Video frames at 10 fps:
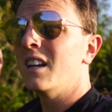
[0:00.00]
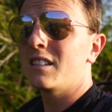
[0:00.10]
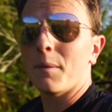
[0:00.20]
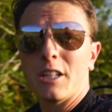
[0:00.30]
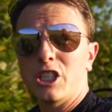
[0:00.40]

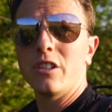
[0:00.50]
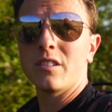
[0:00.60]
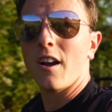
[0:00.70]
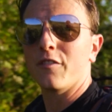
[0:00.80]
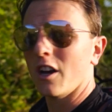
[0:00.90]
some of the shoots
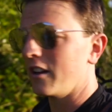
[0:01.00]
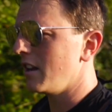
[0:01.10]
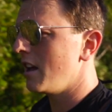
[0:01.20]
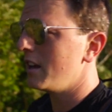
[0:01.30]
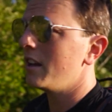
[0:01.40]
that I've
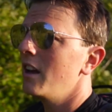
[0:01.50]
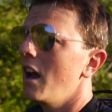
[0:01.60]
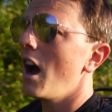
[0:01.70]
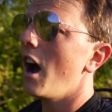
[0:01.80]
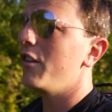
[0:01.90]
done
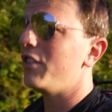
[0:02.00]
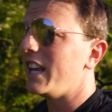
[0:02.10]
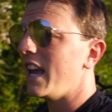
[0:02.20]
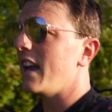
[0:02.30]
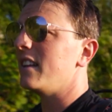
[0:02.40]
over the
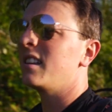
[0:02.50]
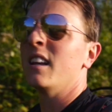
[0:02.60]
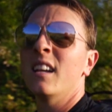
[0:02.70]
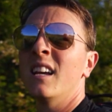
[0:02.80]
years.